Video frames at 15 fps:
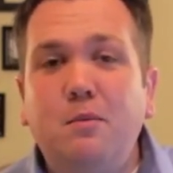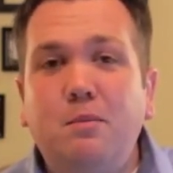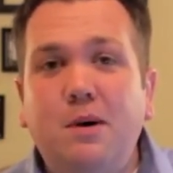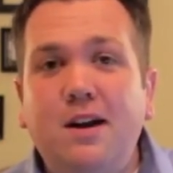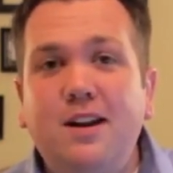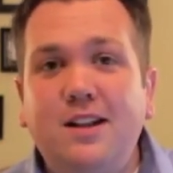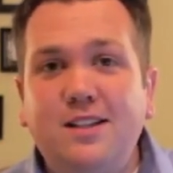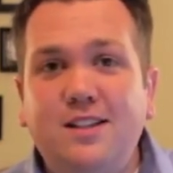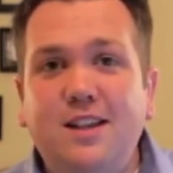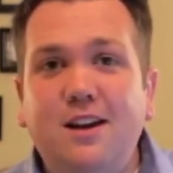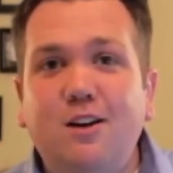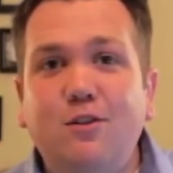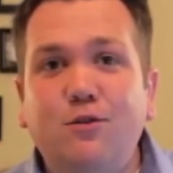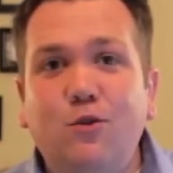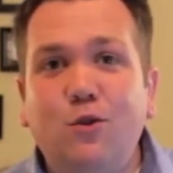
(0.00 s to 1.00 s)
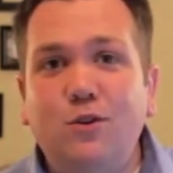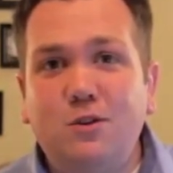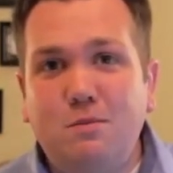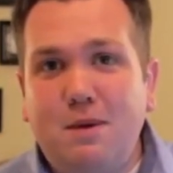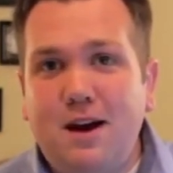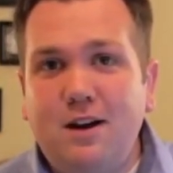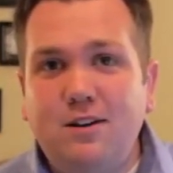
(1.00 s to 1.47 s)
but it's there for
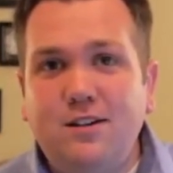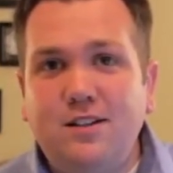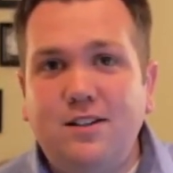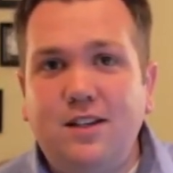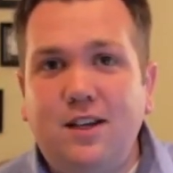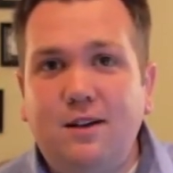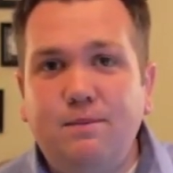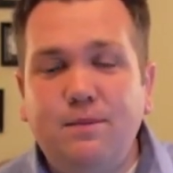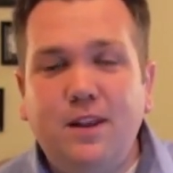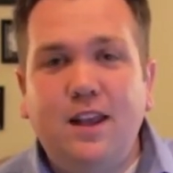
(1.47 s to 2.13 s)
the buyer to see.